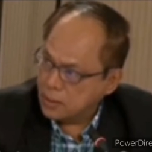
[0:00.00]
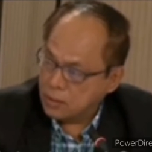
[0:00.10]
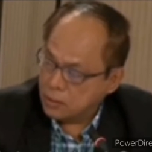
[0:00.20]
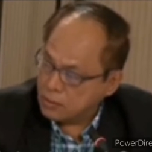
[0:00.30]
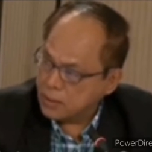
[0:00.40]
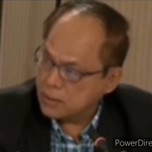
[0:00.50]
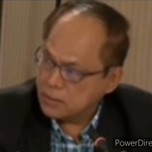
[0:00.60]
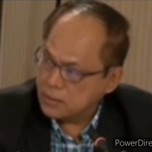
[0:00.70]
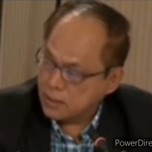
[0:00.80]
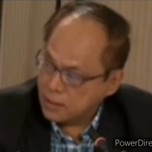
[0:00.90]
in Congress,
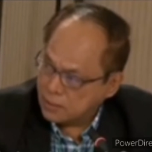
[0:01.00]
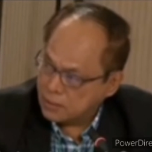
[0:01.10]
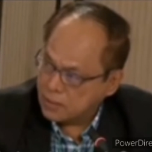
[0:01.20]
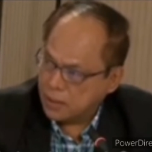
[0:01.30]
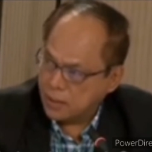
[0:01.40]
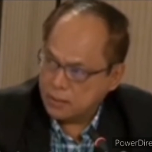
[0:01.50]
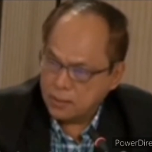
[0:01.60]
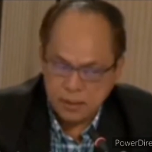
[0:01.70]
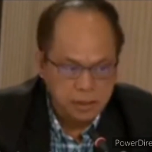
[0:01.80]
Senate, and